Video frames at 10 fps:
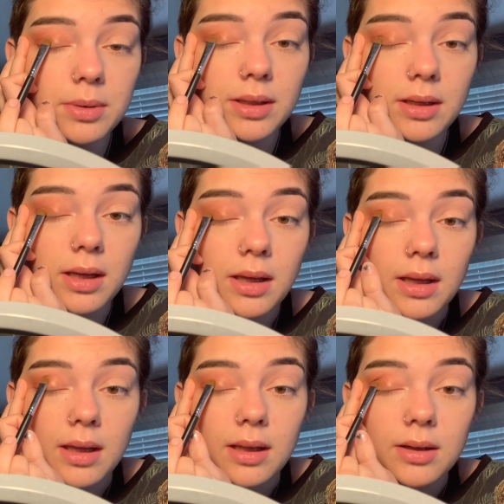but
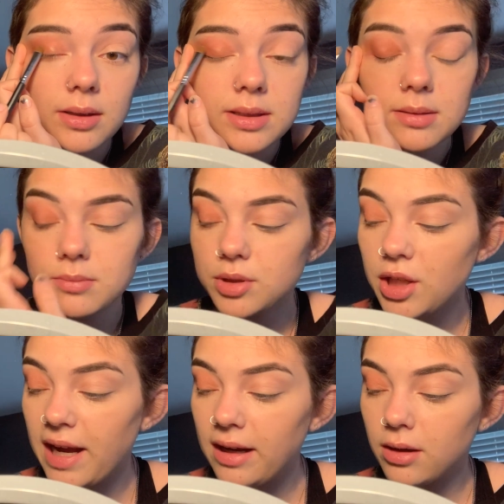there's some
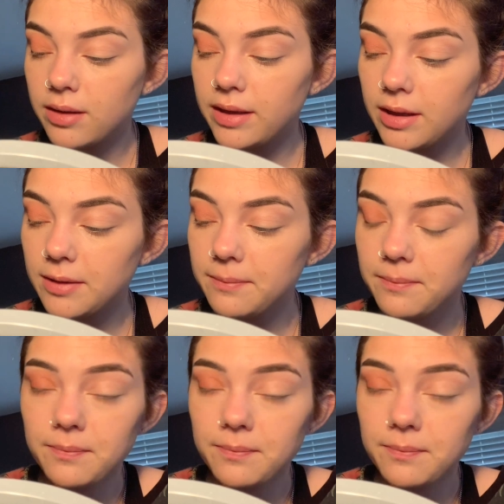shine on there.